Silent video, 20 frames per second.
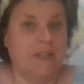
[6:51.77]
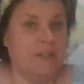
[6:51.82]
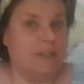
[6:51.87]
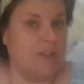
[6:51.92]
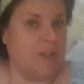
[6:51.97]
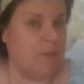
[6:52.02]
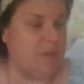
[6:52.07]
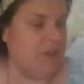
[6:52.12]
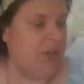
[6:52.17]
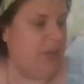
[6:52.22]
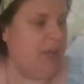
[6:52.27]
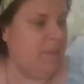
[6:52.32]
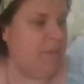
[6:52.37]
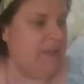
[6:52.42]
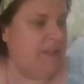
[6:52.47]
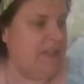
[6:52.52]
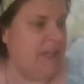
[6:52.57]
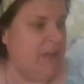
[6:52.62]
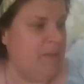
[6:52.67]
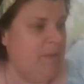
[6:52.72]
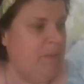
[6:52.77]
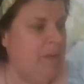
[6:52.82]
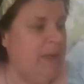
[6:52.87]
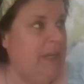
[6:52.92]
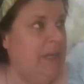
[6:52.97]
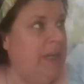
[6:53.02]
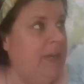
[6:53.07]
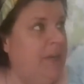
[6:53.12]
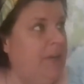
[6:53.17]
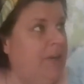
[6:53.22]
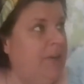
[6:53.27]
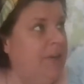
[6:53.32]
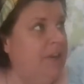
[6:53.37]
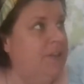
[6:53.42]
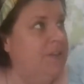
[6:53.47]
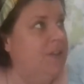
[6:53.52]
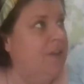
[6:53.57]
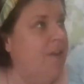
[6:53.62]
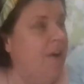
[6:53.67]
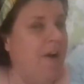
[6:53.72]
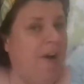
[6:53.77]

Stop shaking my table by leaning on it.